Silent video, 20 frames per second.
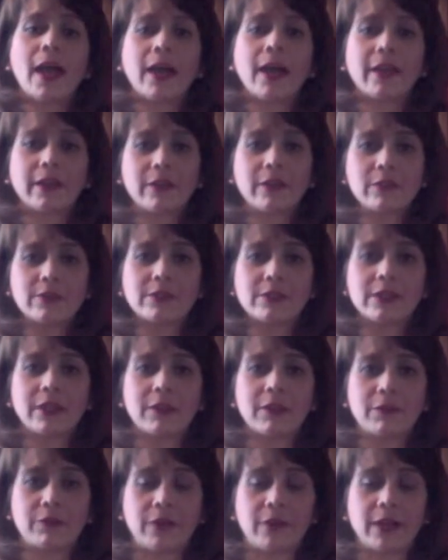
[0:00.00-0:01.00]
And I use the
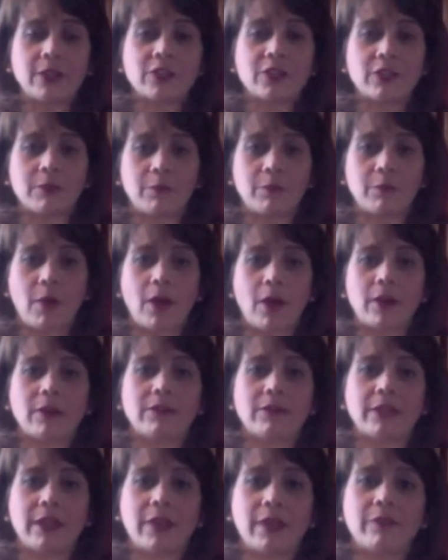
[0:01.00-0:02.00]
convection part of
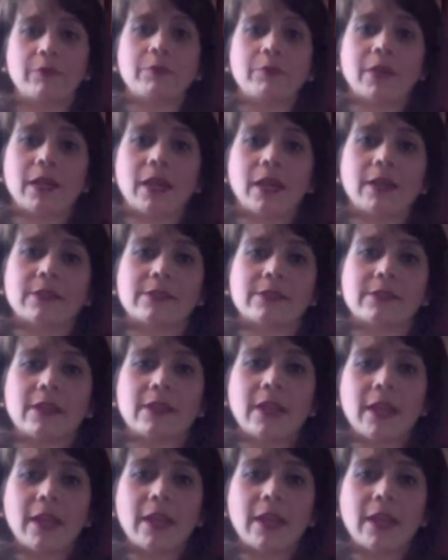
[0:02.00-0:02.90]
the oven because